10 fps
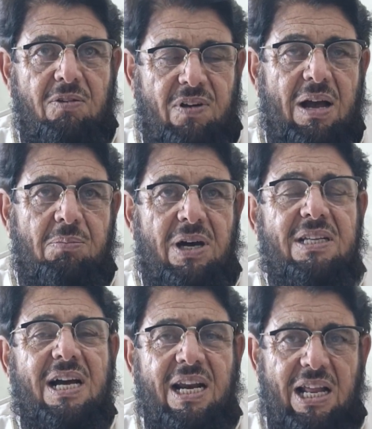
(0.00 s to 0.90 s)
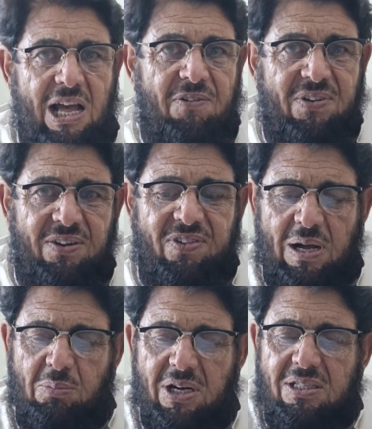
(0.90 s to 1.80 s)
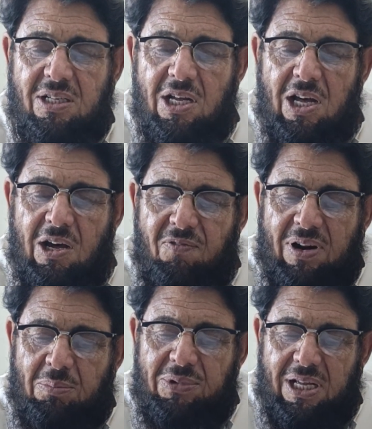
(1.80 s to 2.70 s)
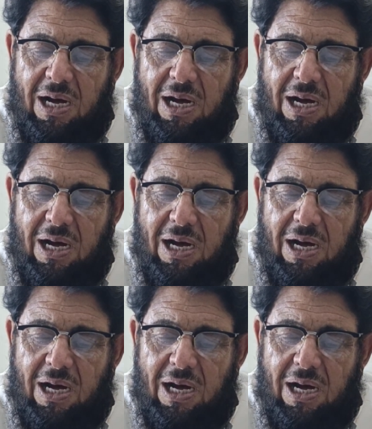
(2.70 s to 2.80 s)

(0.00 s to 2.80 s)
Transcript: fibers are afferent fibers from